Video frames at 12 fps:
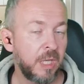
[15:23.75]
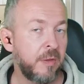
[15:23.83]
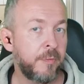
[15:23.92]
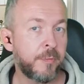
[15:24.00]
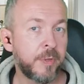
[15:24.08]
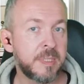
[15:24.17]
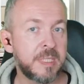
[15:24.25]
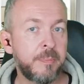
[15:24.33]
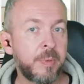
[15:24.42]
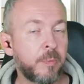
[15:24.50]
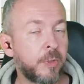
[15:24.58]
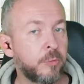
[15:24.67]
if you, for
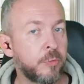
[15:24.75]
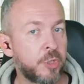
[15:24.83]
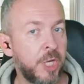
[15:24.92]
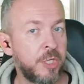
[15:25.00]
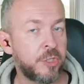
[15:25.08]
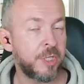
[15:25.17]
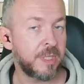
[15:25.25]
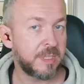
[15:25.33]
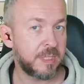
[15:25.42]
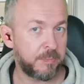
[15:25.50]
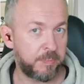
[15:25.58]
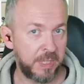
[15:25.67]
example, want to change the
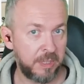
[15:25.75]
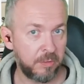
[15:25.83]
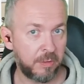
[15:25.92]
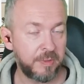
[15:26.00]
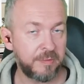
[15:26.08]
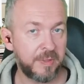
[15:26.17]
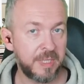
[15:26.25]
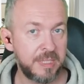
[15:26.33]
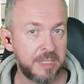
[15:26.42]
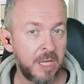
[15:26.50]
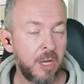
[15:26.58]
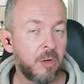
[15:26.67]
speed of the
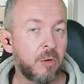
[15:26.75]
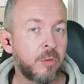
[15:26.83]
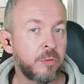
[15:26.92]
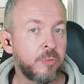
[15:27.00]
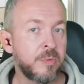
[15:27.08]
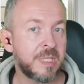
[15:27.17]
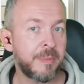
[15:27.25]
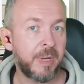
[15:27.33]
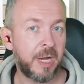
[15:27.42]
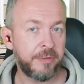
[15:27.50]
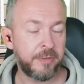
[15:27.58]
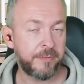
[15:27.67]
device or do some
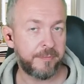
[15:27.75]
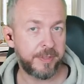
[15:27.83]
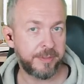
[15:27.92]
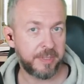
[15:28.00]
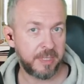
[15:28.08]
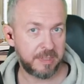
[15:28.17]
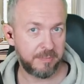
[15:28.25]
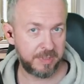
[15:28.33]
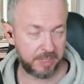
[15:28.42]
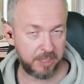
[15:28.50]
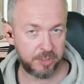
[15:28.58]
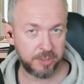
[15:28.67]
other further
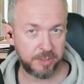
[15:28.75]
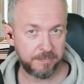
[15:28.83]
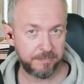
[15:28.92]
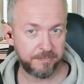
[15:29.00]
customization.